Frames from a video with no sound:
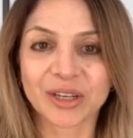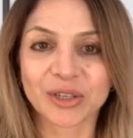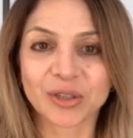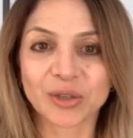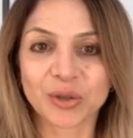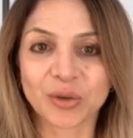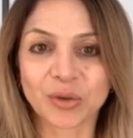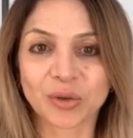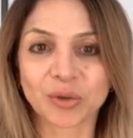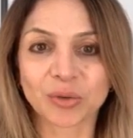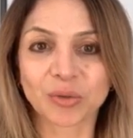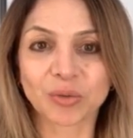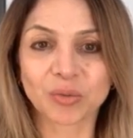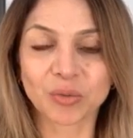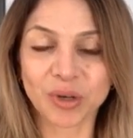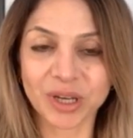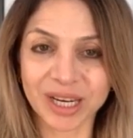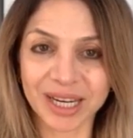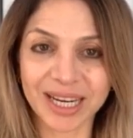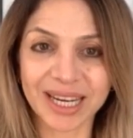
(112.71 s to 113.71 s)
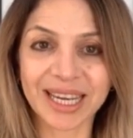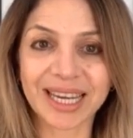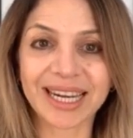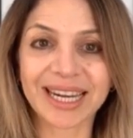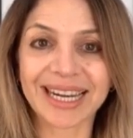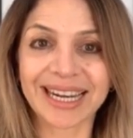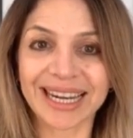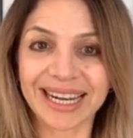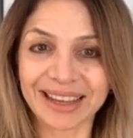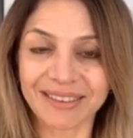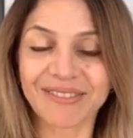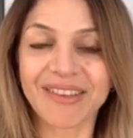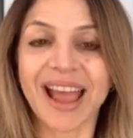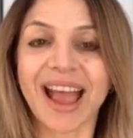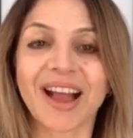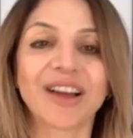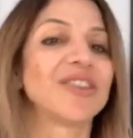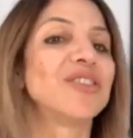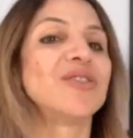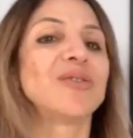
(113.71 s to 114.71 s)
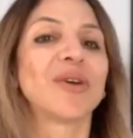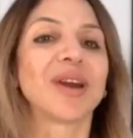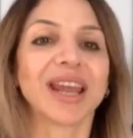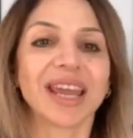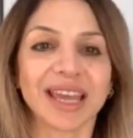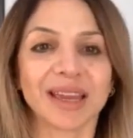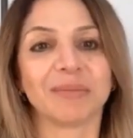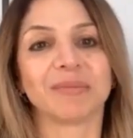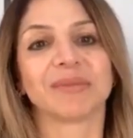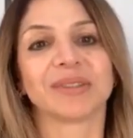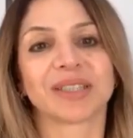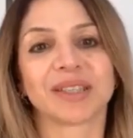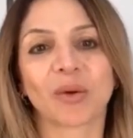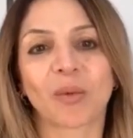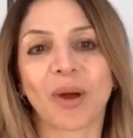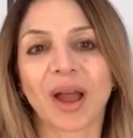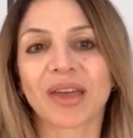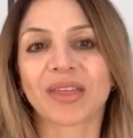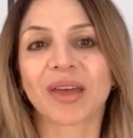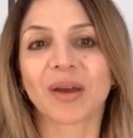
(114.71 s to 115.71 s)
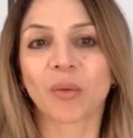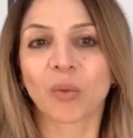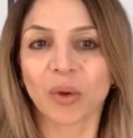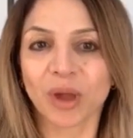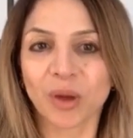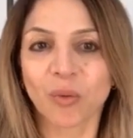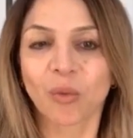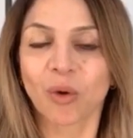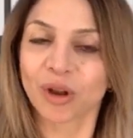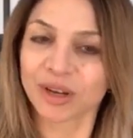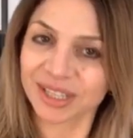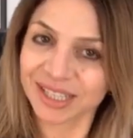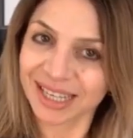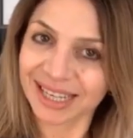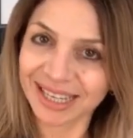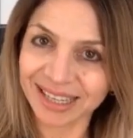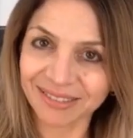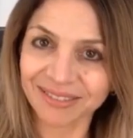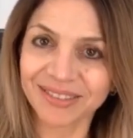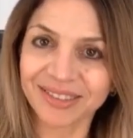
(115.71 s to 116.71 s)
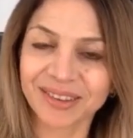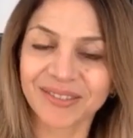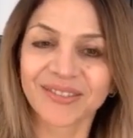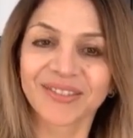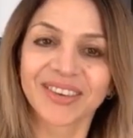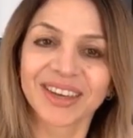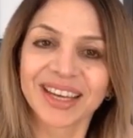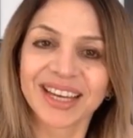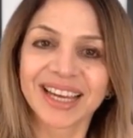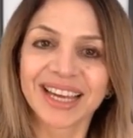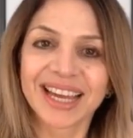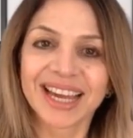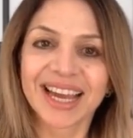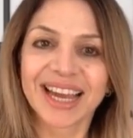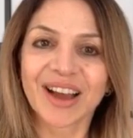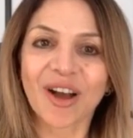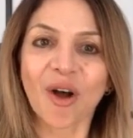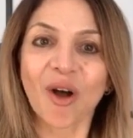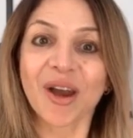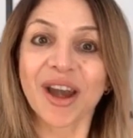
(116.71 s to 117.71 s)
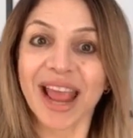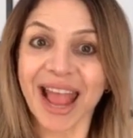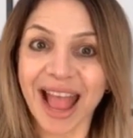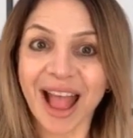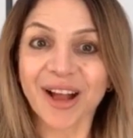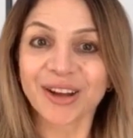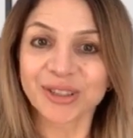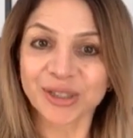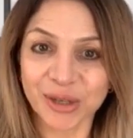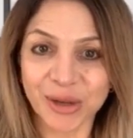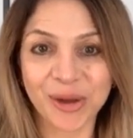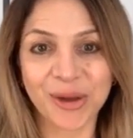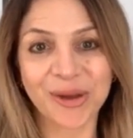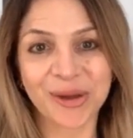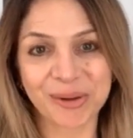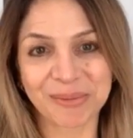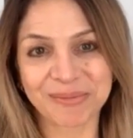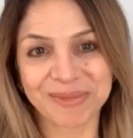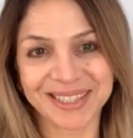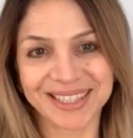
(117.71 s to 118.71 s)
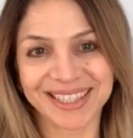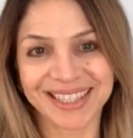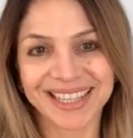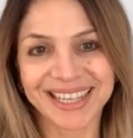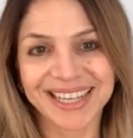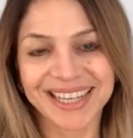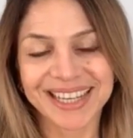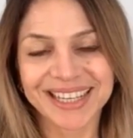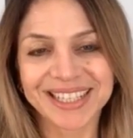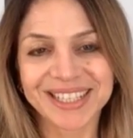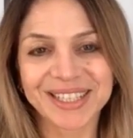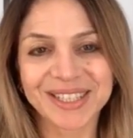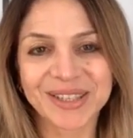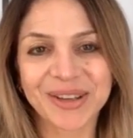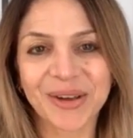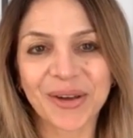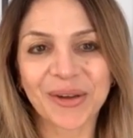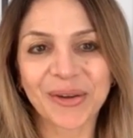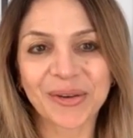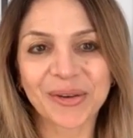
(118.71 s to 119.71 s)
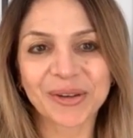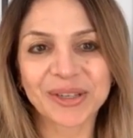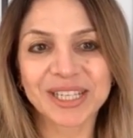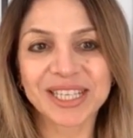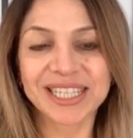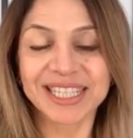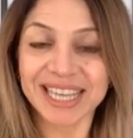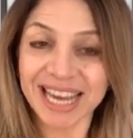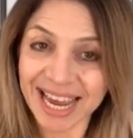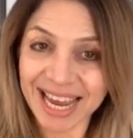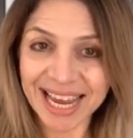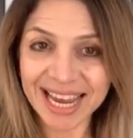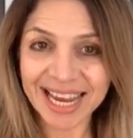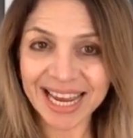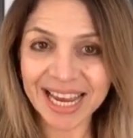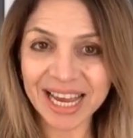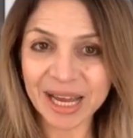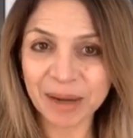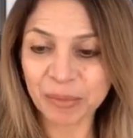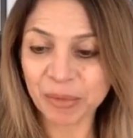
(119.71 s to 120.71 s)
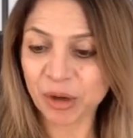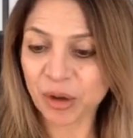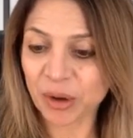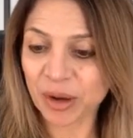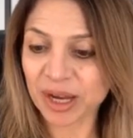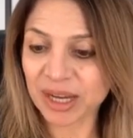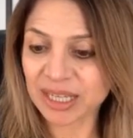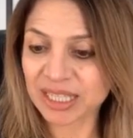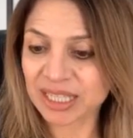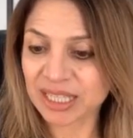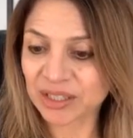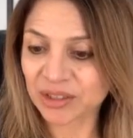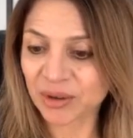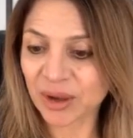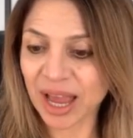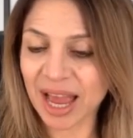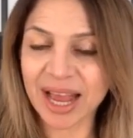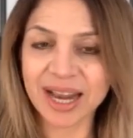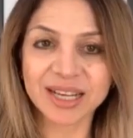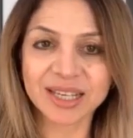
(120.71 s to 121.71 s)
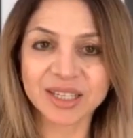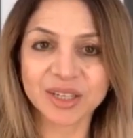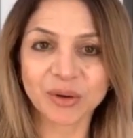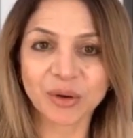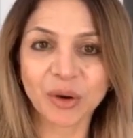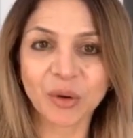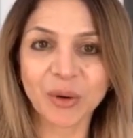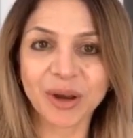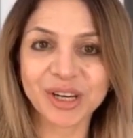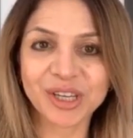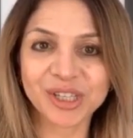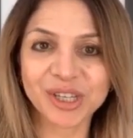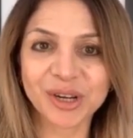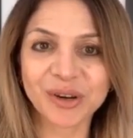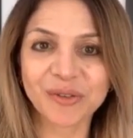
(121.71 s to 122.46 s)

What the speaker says: to really live our dreams the way that we want to live them on our terms. So today I'm going to answer a question